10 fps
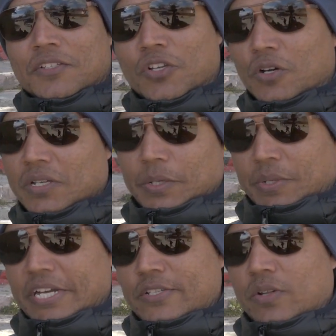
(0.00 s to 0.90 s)
So
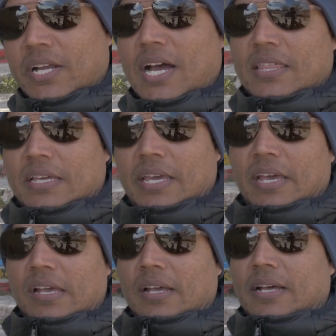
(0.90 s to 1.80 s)
we're just going to gather
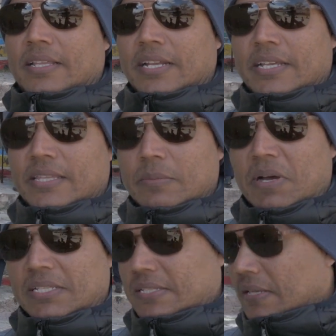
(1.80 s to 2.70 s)
here and then head to the
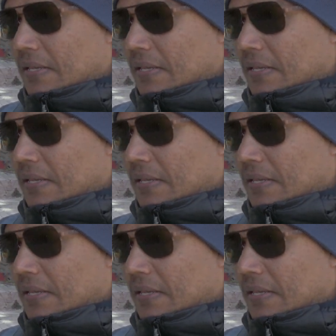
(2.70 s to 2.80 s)
bus.